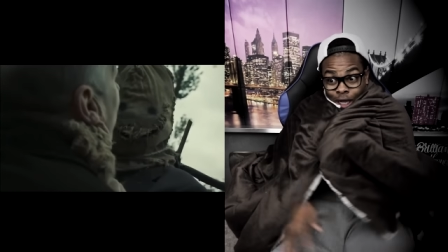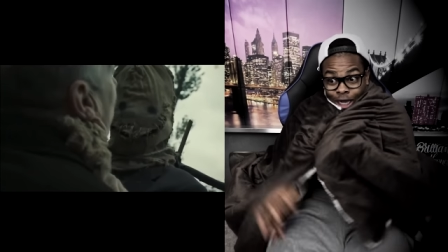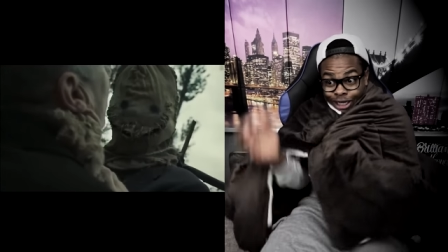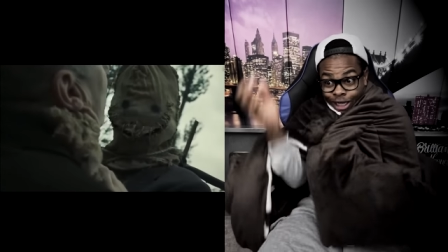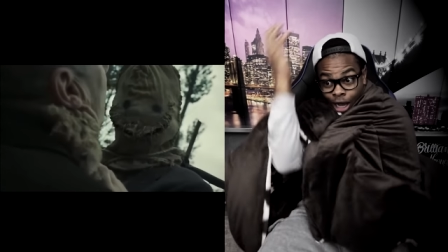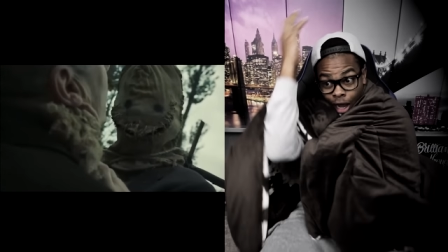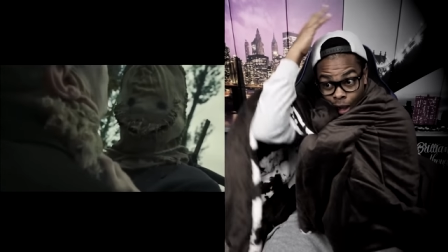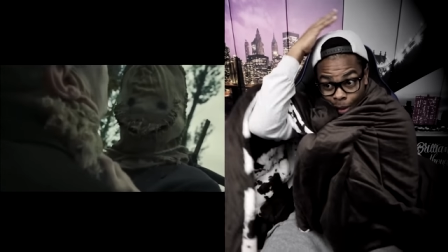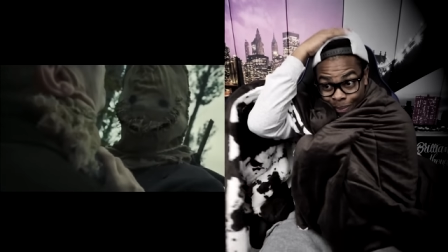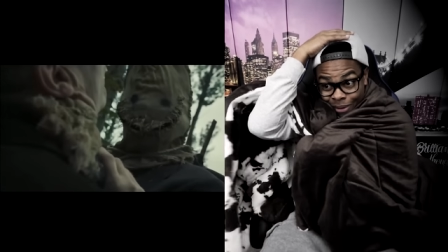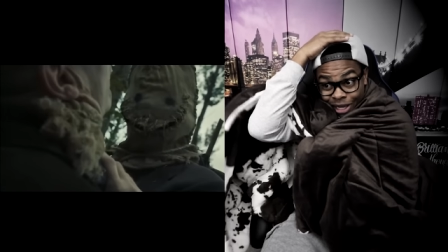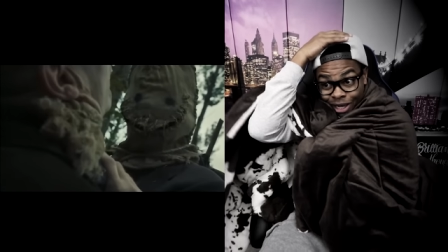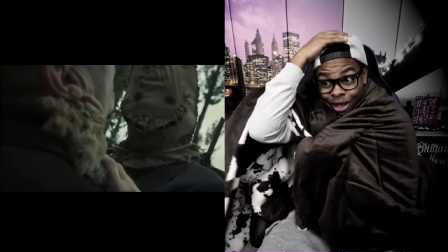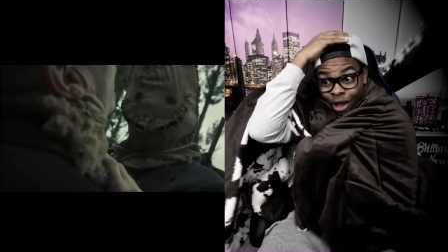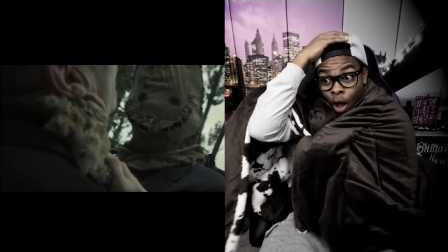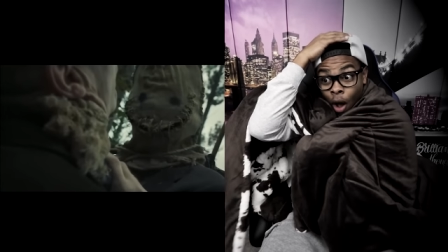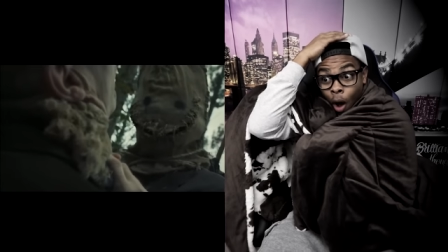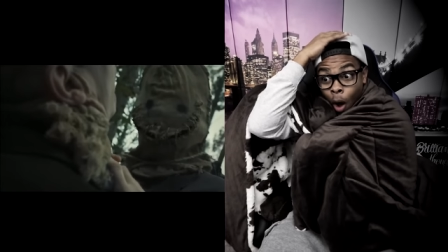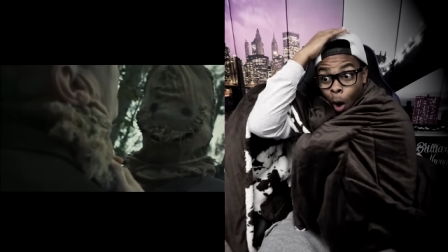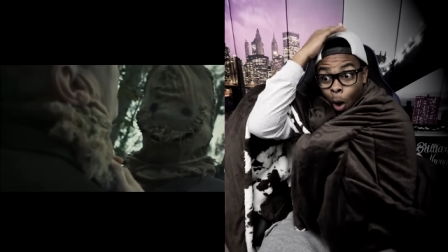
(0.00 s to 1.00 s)
that caught me.
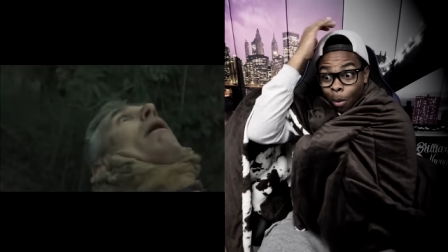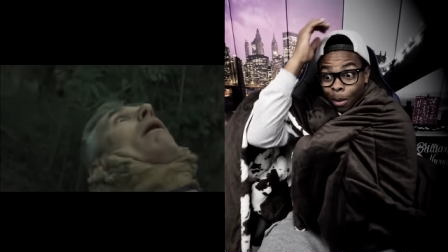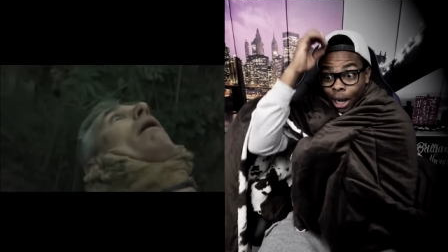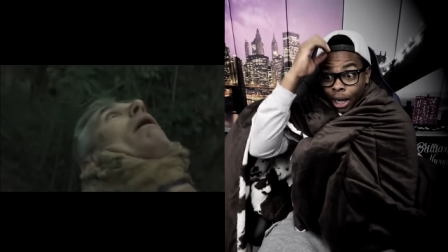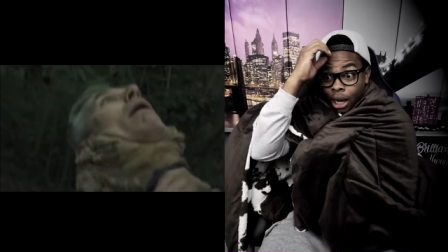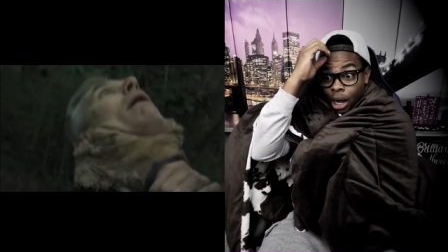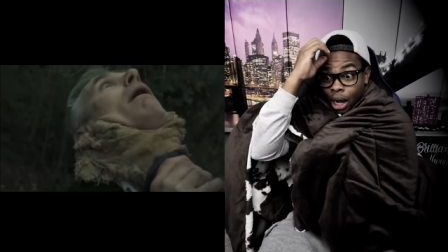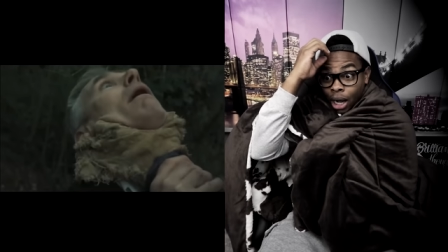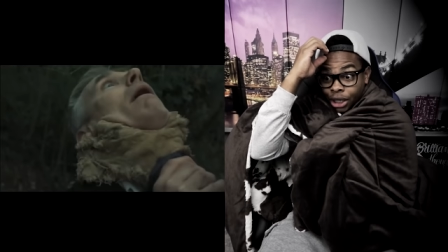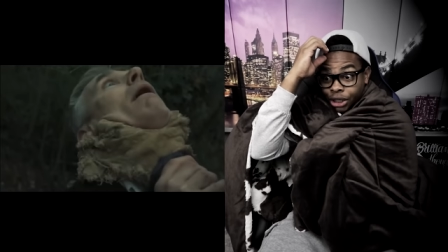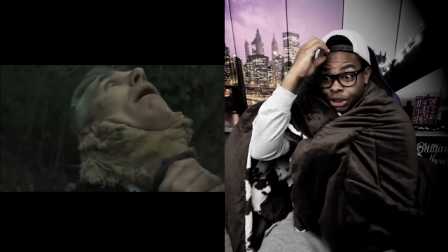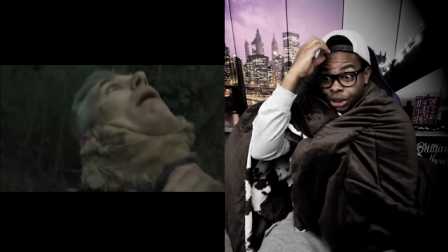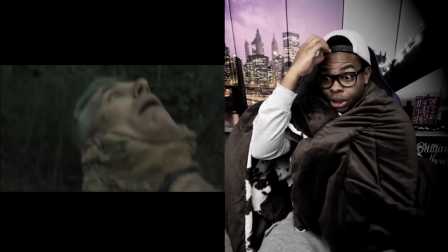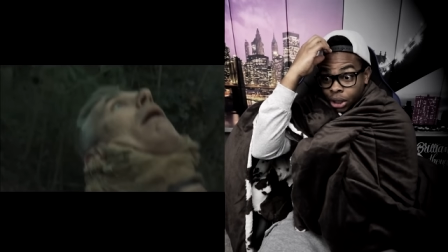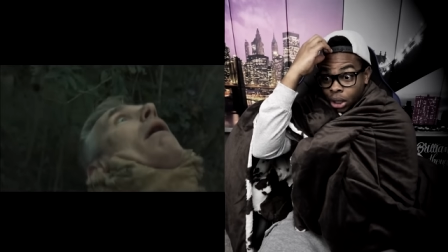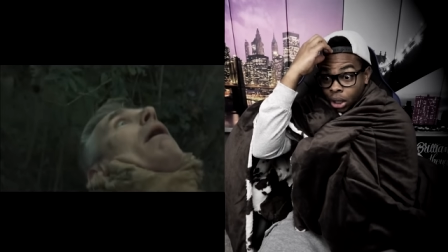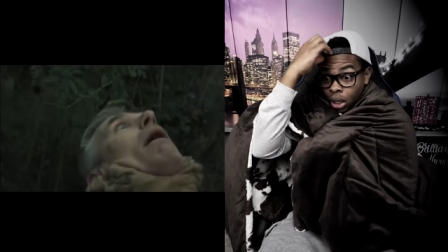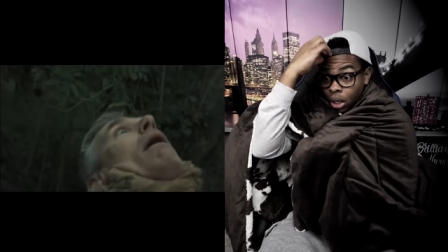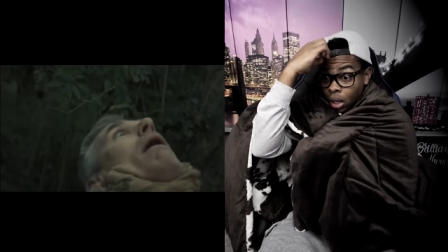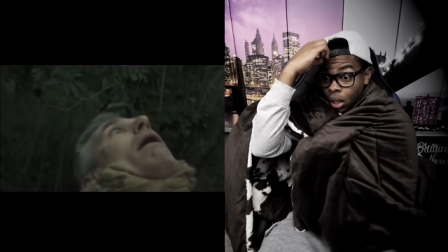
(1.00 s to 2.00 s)
Oh my gosh.
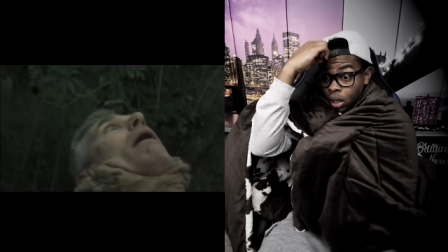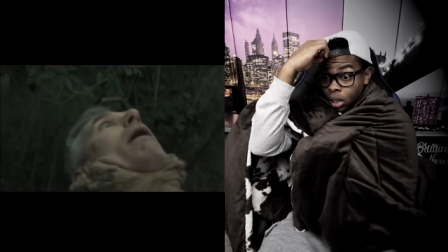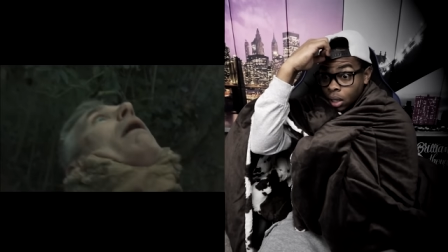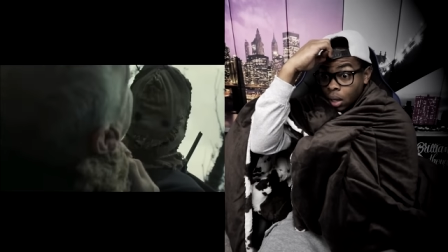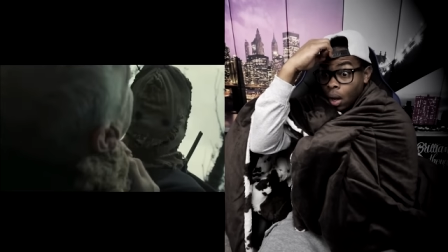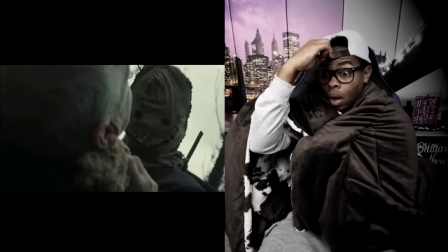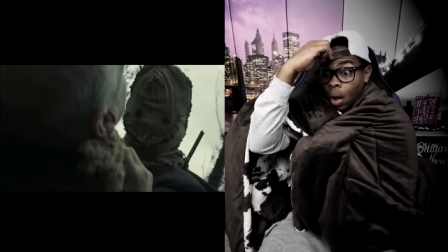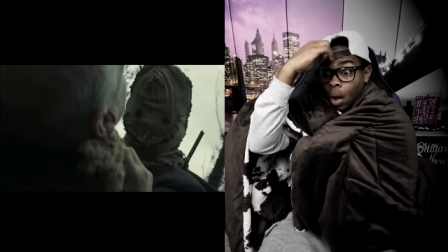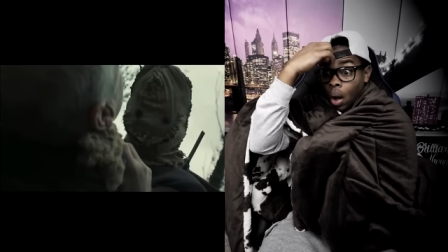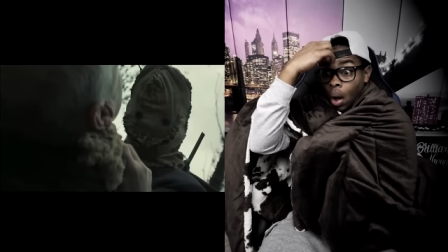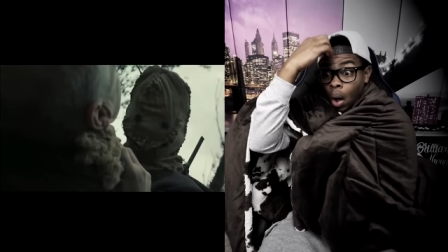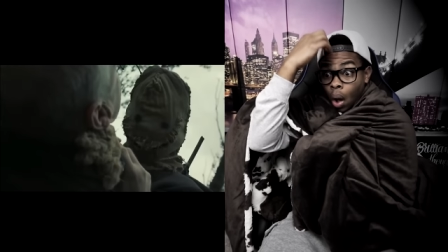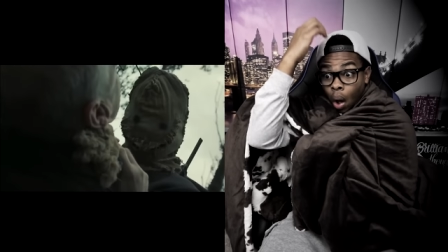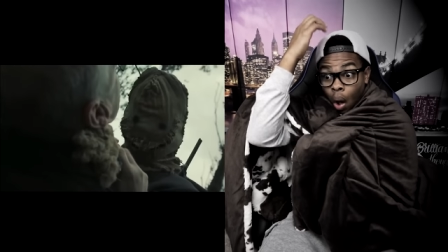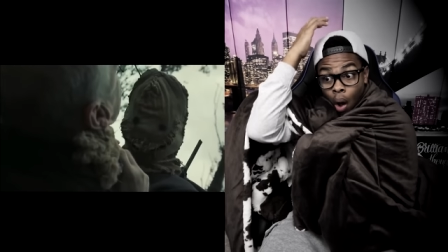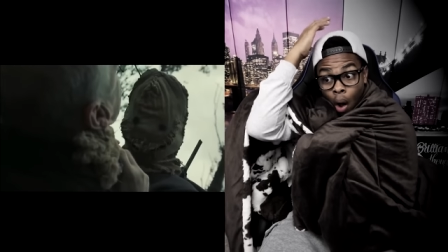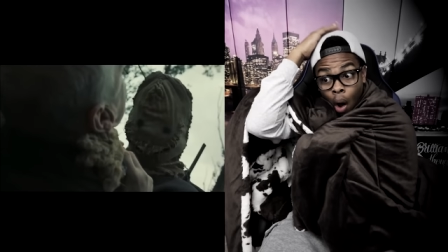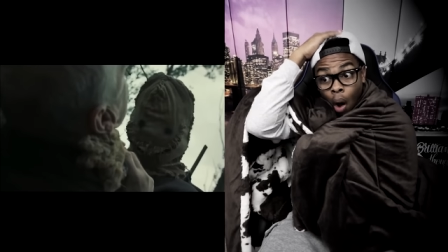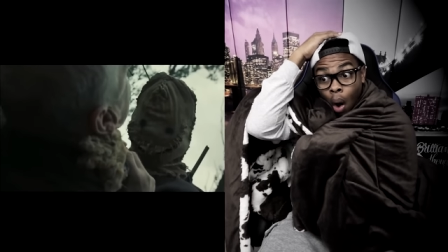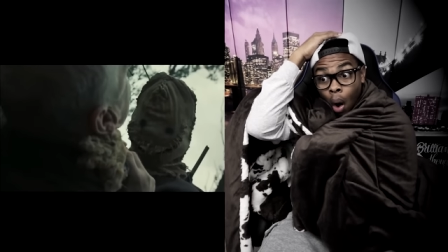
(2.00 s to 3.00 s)

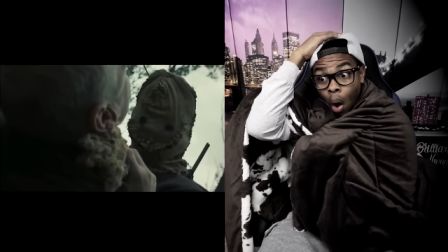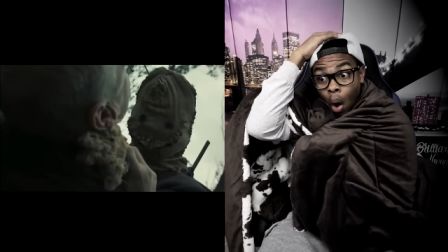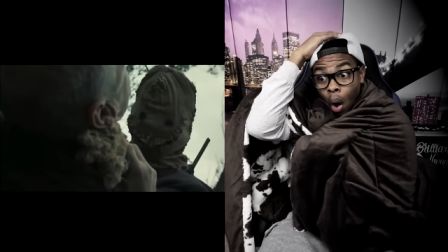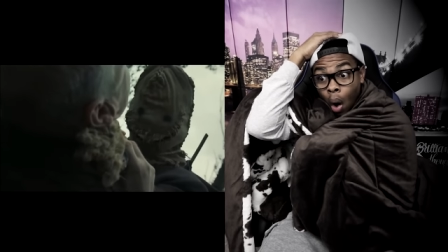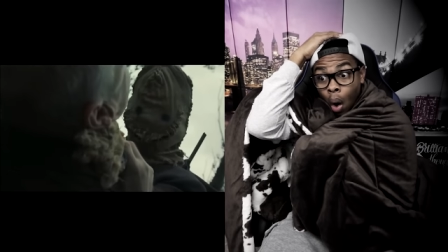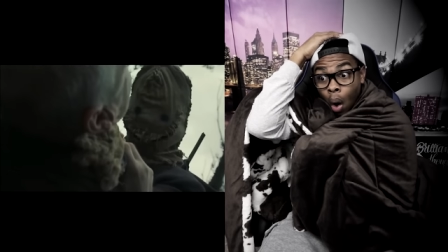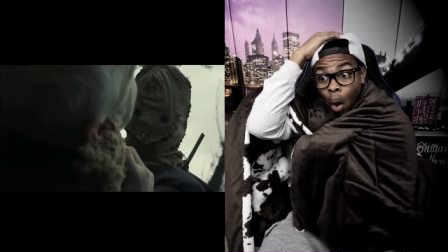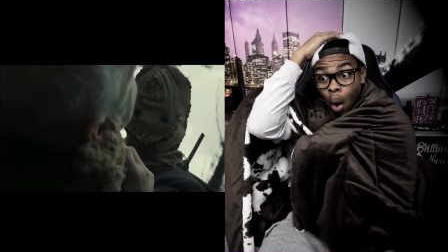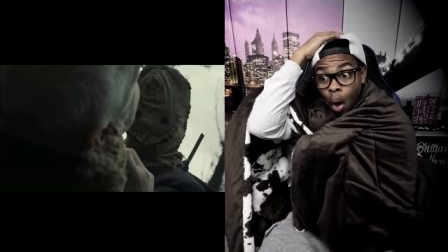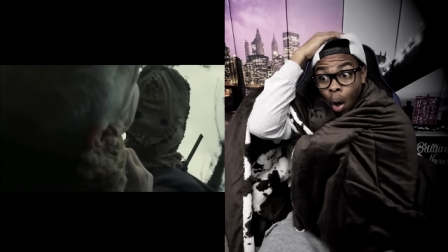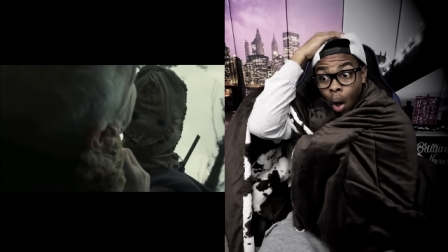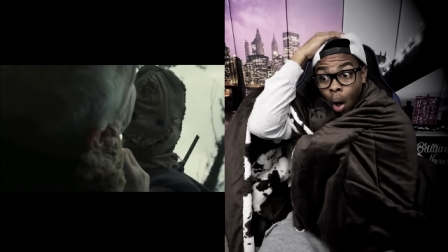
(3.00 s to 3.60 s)
Oh.